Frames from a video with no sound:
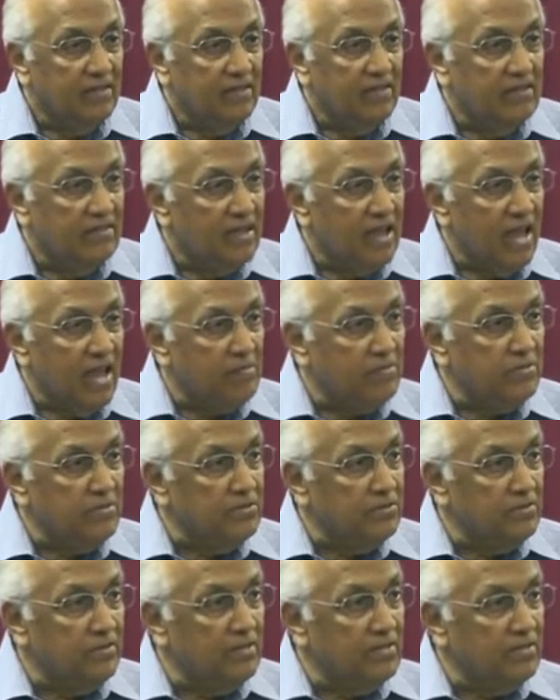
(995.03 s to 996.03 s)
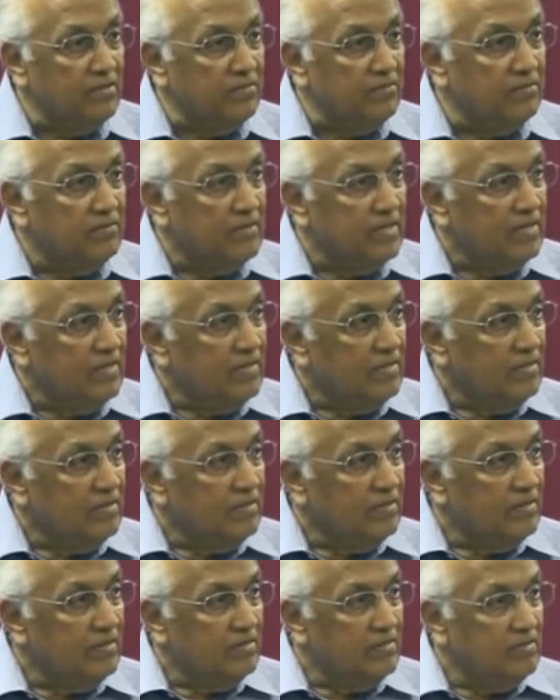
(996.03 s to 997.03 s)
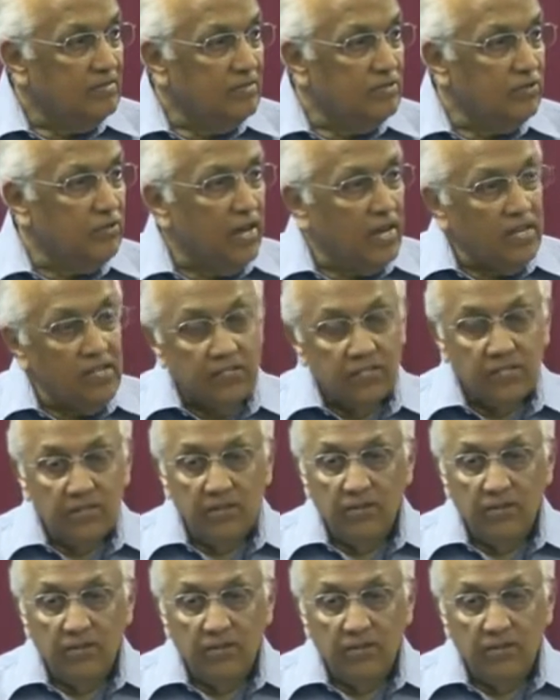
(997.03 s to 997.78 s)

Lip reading: He's absolutely the greatest